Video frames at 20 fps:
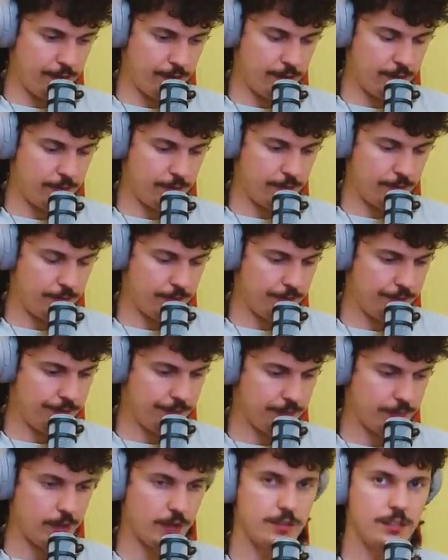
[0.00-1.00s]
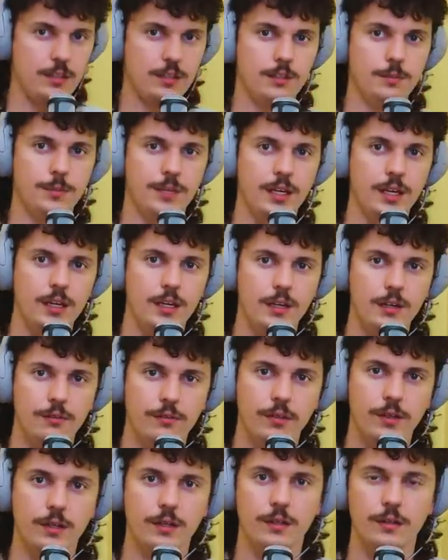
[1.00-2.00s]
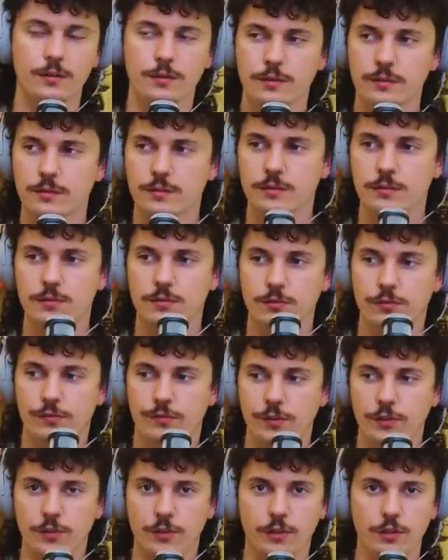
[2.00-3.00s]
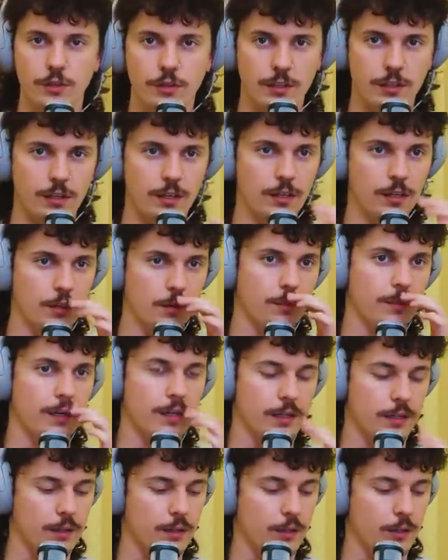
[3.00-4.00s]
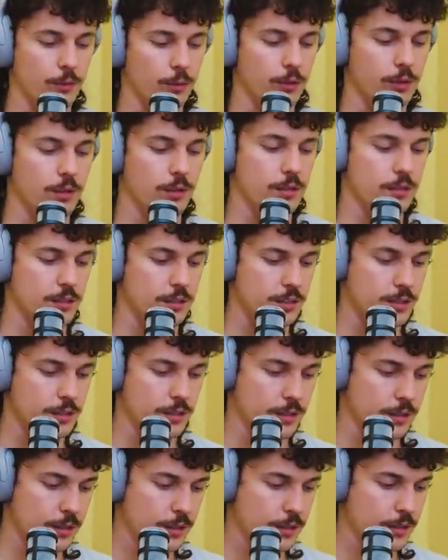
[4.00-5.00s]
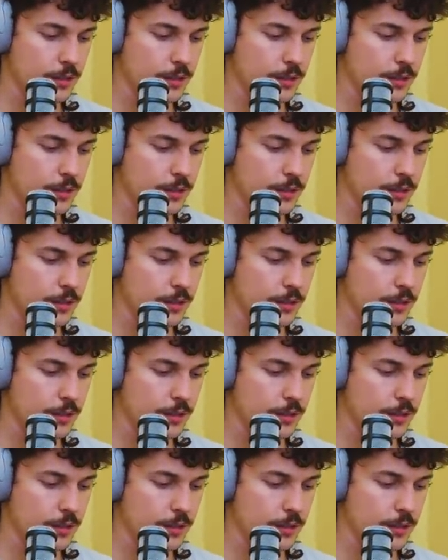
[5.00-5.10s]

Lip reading: That was like the beginning of the Feel Good Inc. by Gorillaz. Listen.